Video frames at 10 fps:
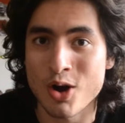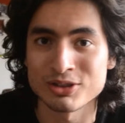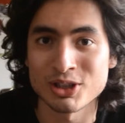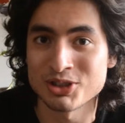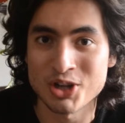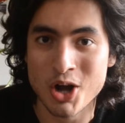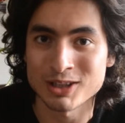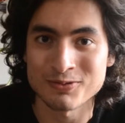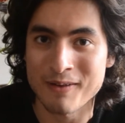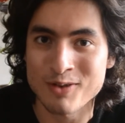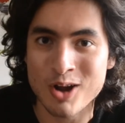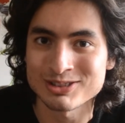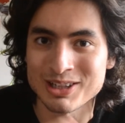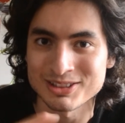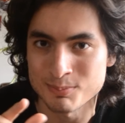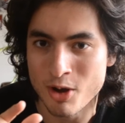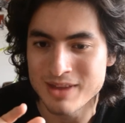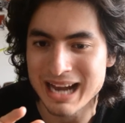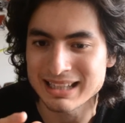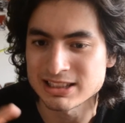doesn't cost $5. It's not a small
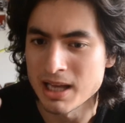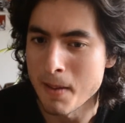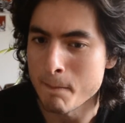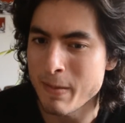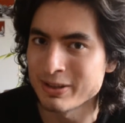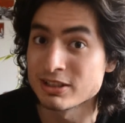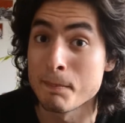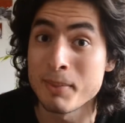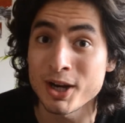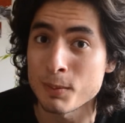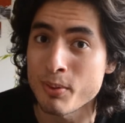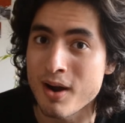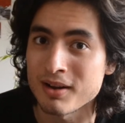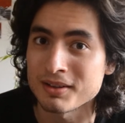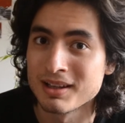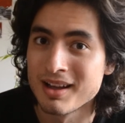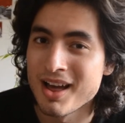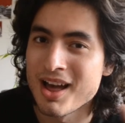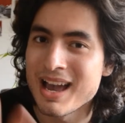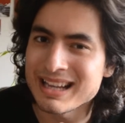necklace. maybe it's a bigger product,
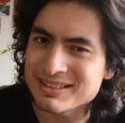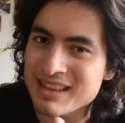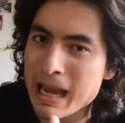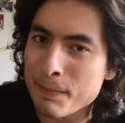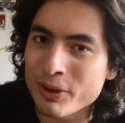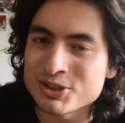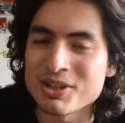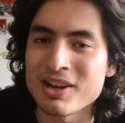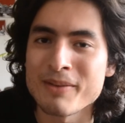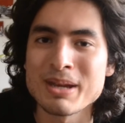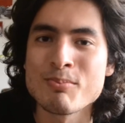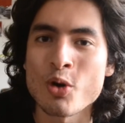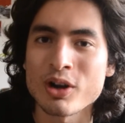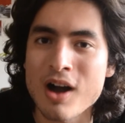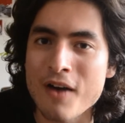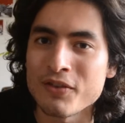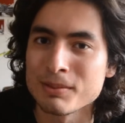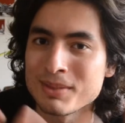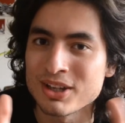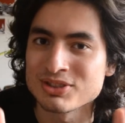isn't that person going to be more confident
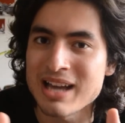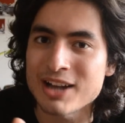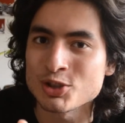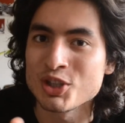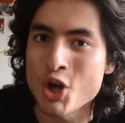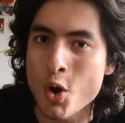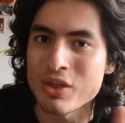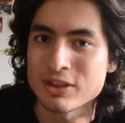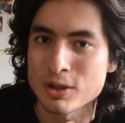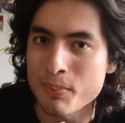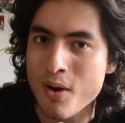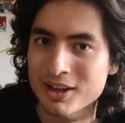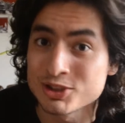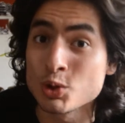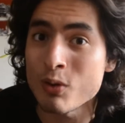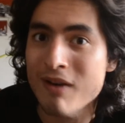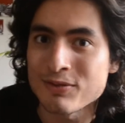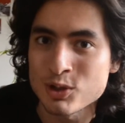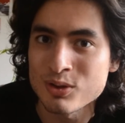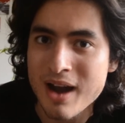because they actually know the products do arrive
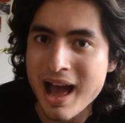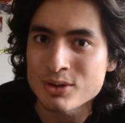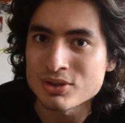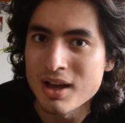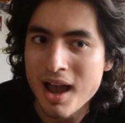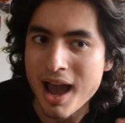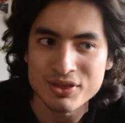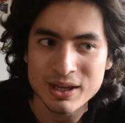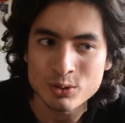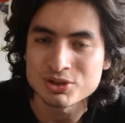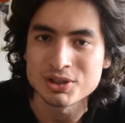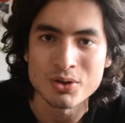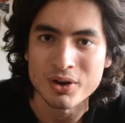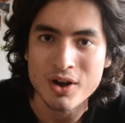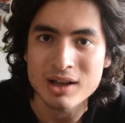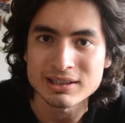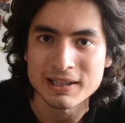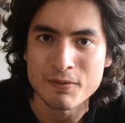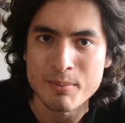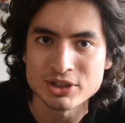to their house and they don't steal their contact
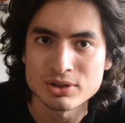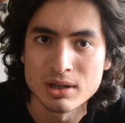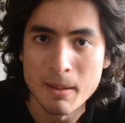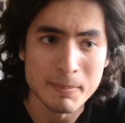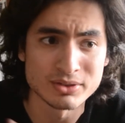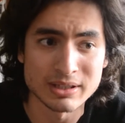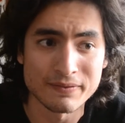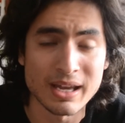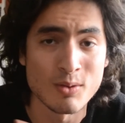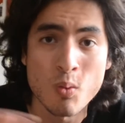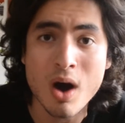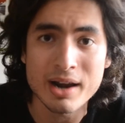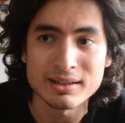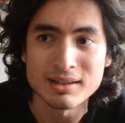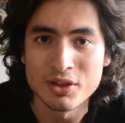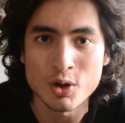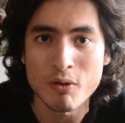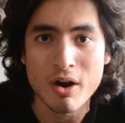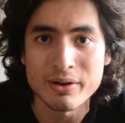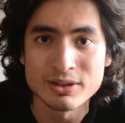information, because if they want it, they're
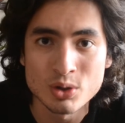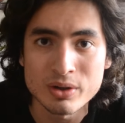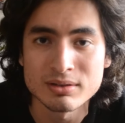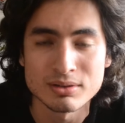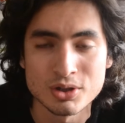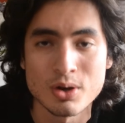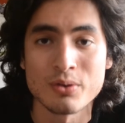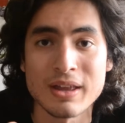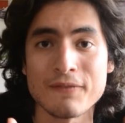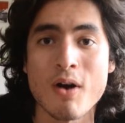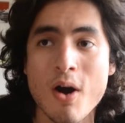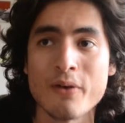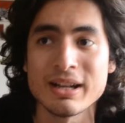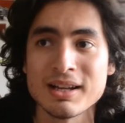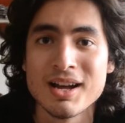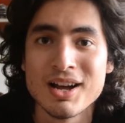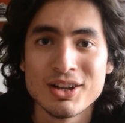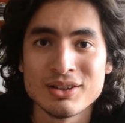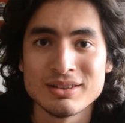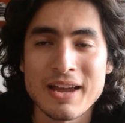already doing, you know,
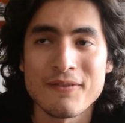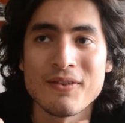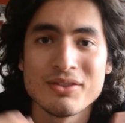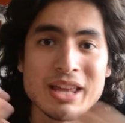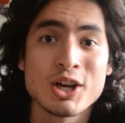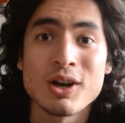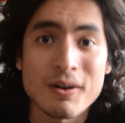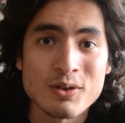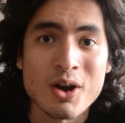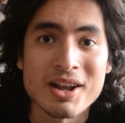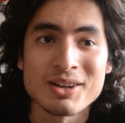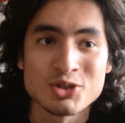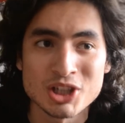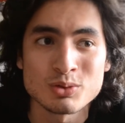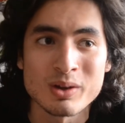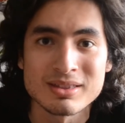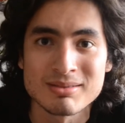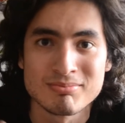they could have done it just with